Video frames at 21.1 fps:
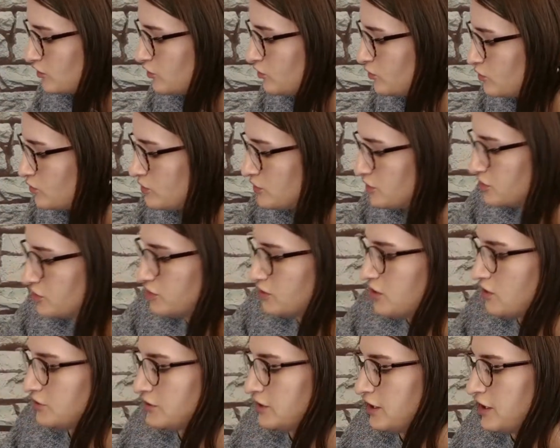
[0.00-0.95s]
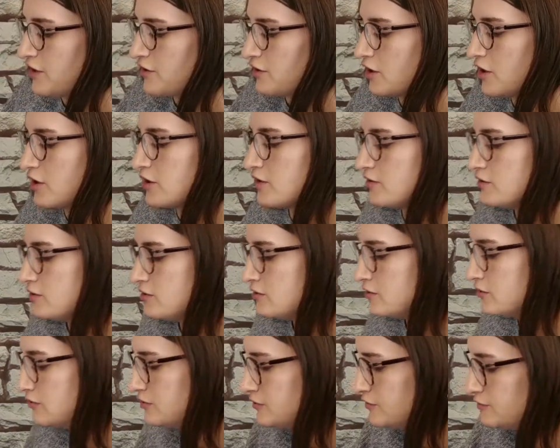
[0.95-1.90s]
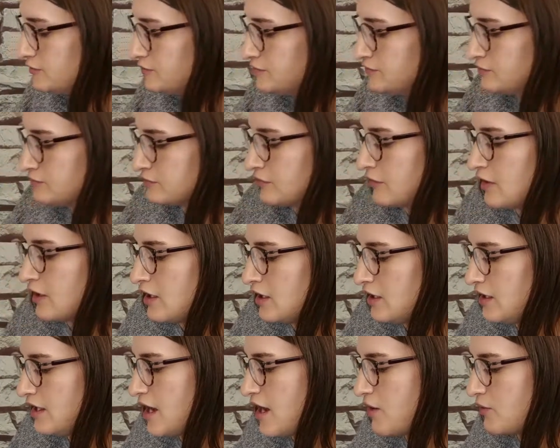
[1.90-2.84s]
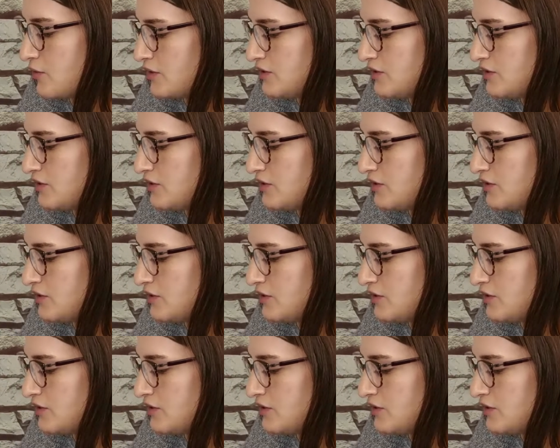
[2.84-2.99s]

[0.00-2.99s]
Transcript: squish it all together. Yeah,